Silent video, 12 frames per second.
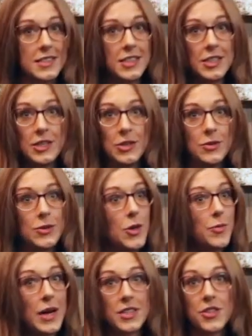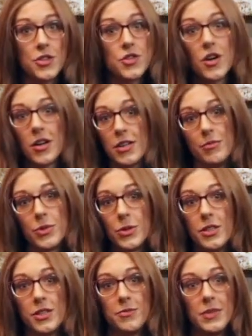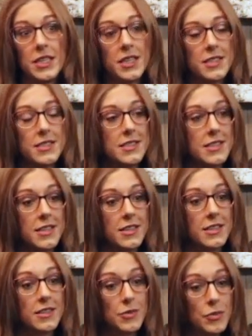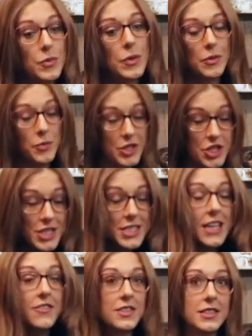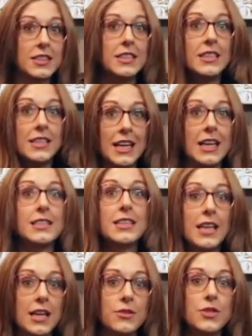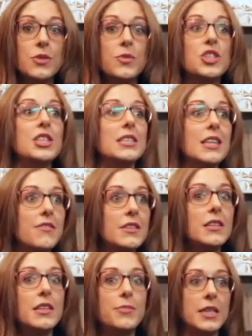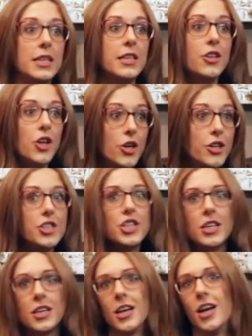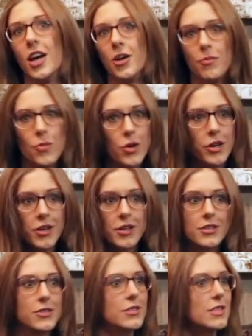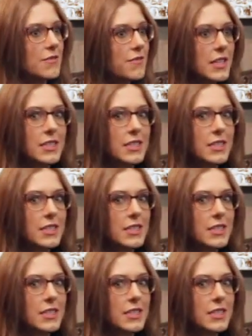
you know, go back to the drawing board, because we should definitely, and as a council, we should definitely be encouraging more concerts and